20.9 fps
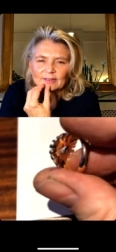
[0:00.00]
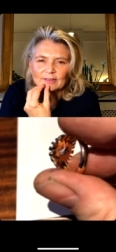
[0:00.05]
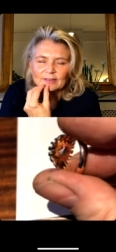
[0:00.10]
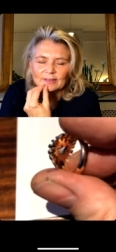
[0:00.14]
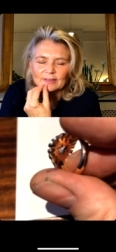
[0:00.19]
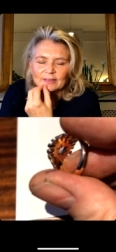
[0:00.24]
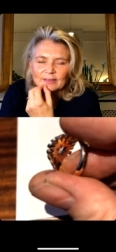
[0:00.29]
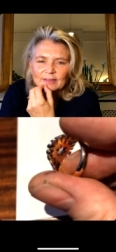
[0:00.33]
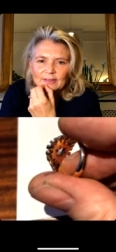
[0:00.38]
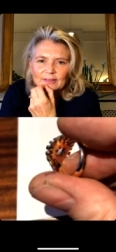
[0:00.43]

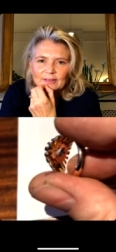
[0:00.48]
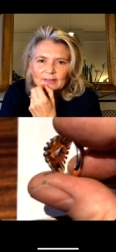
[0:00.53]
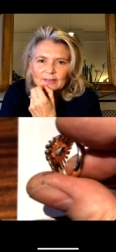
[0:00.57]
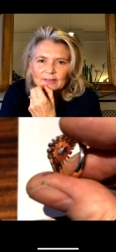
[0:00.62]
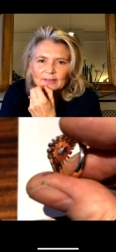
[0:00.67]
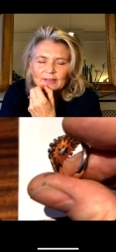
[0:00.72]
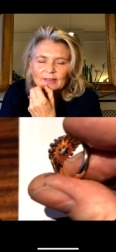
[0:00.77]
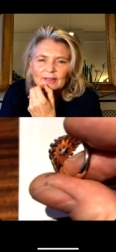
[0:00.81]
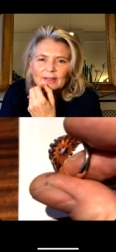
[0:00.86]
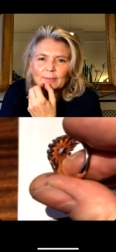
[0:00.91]
Yeah.
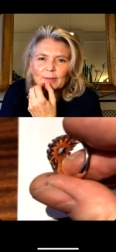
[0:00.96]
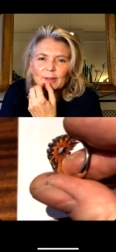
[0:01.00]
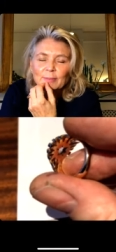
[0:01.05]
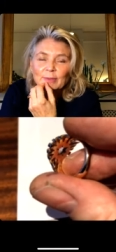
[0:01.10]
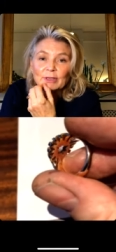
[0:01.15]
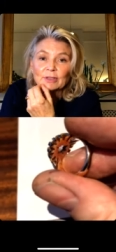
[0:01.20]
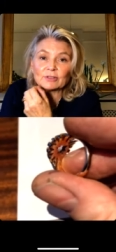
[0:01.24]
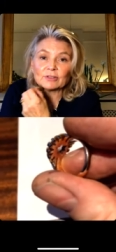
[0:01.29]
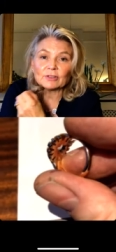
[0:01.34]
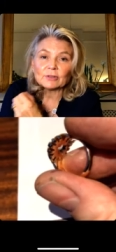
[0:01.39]
And
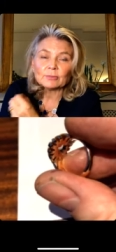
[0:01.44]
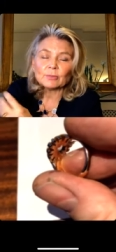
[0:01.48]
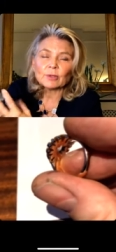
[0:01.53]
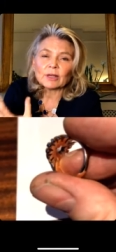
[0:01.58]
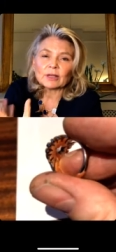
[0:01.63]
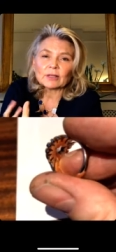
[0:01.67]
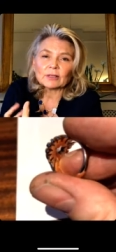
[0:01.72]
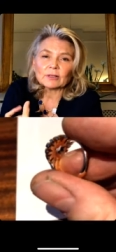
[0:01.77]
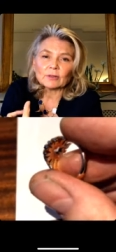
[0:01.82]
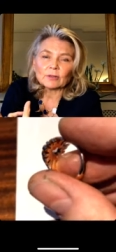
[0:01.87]
because you
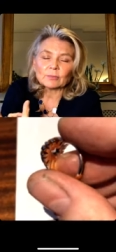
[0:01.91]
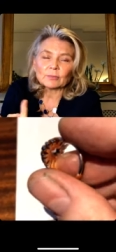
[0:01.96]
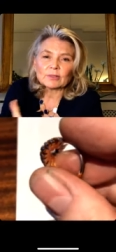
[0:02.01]
work a lot